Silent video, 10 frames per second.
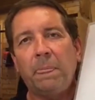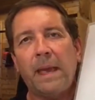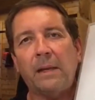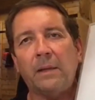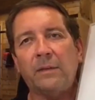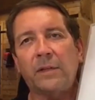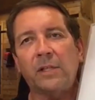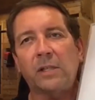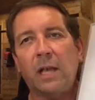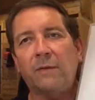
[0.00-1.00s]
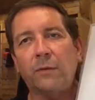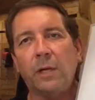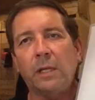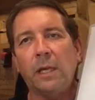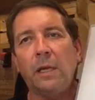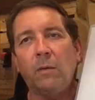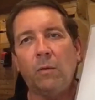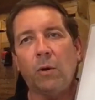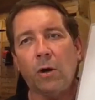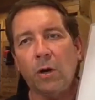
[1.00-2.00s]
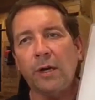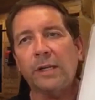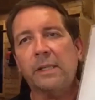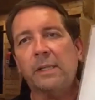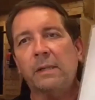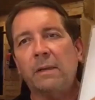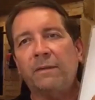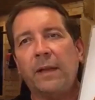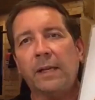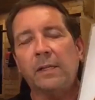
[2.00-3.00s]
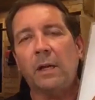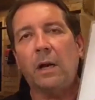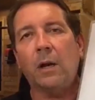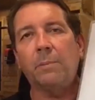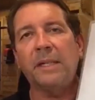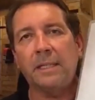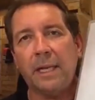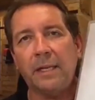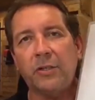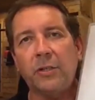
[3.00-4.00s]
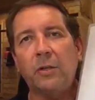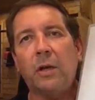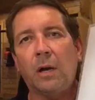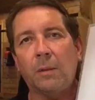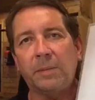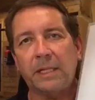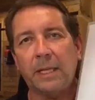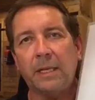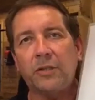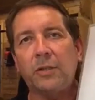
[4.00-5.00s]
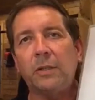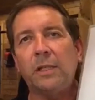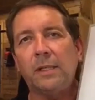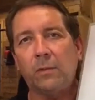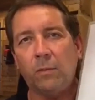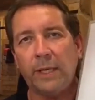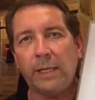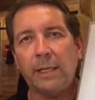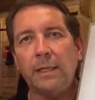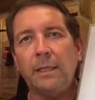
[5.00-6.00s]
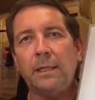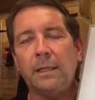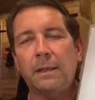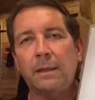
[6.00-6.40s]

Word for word: I don't know if this stuff really works affects our potential. Our potential is weakened.